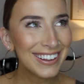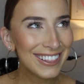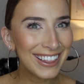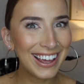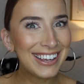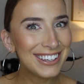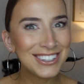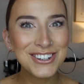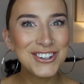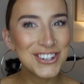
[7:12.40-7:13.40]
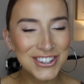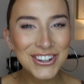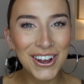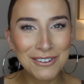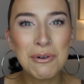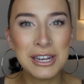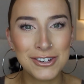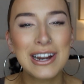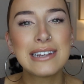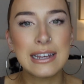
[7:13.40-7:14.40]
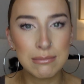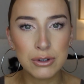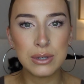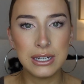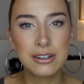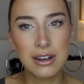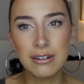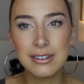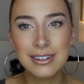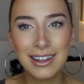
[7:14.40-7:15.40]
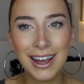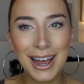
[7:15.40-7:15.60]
Like you just gotta moisturize in between your toes.